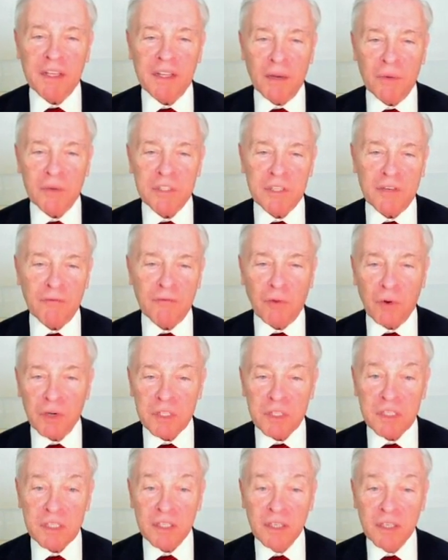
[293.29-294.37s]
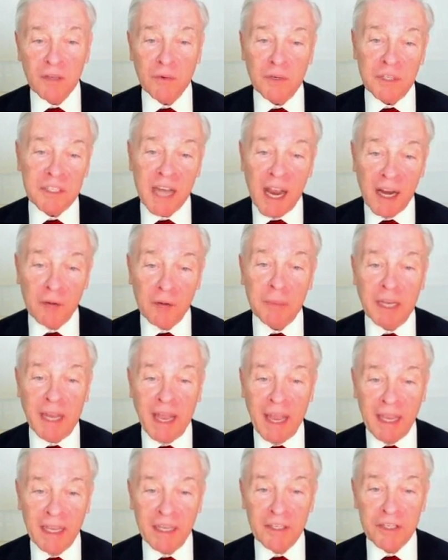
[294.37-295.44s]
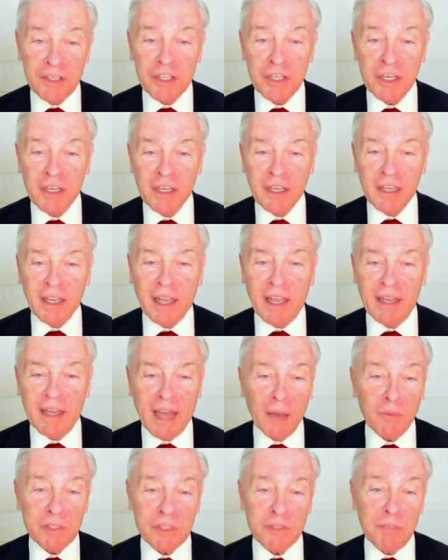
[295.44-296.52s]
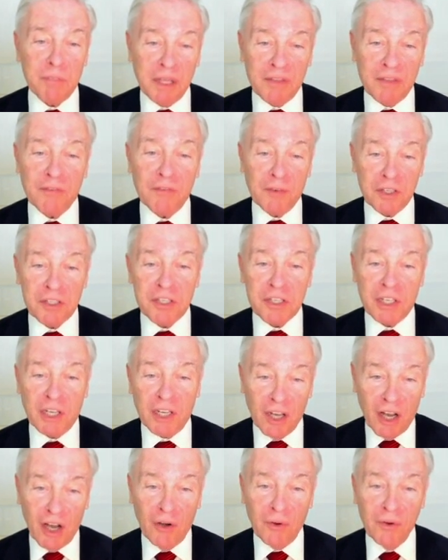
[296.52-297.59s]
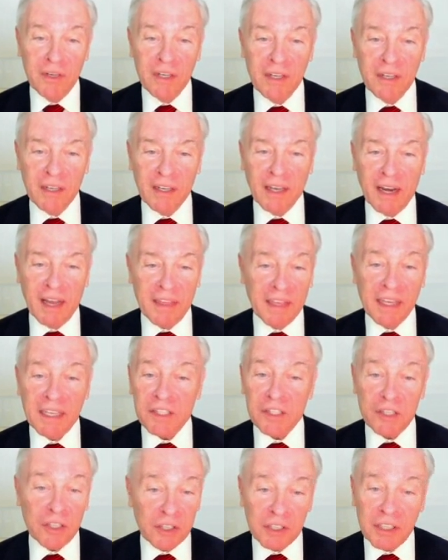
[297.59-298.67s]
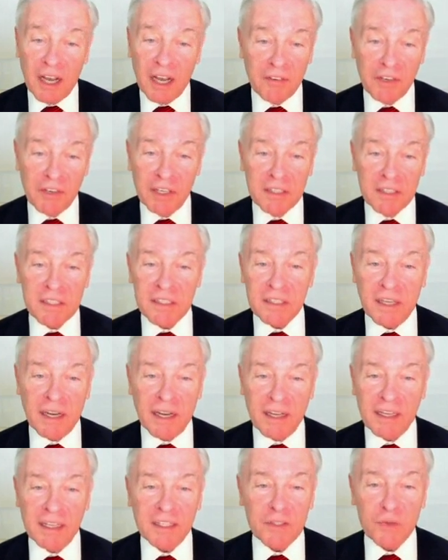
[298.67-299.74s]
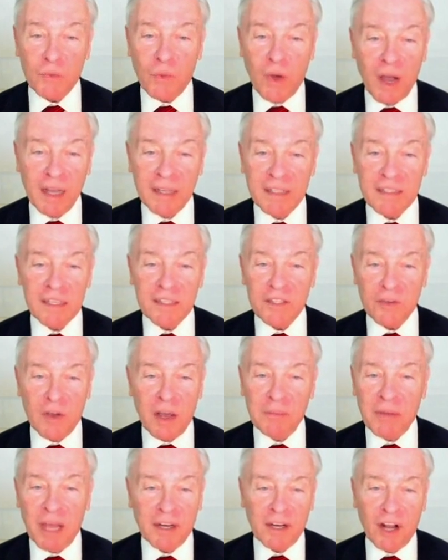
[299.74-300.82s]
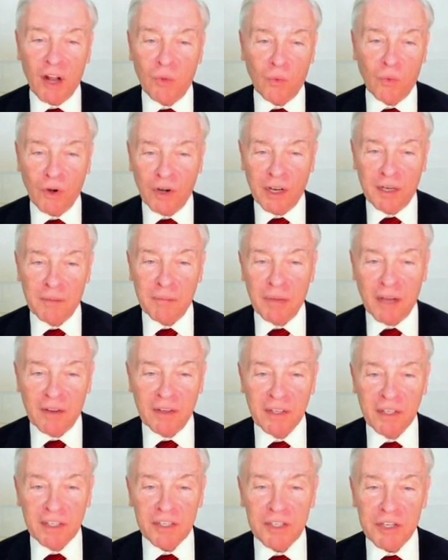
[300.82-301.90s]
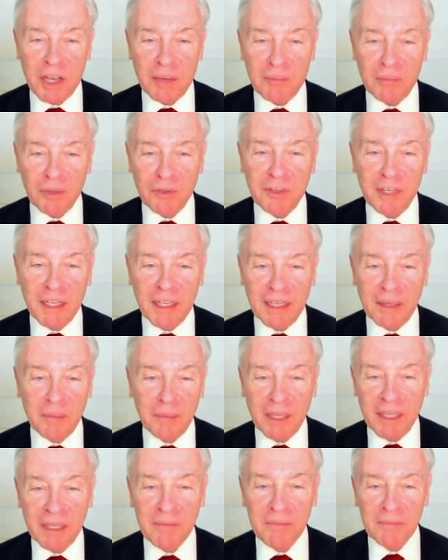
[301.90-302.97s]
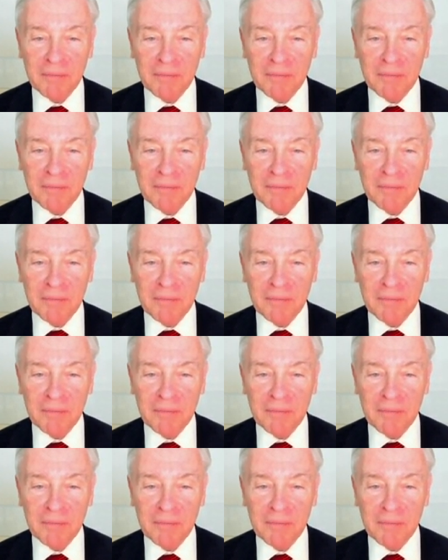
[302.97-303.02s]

there was a forced retirement age, and I was be the first to go, And I think it's good governance, and I think it's wise. And so I'm not at all worried about JetBlue needing me.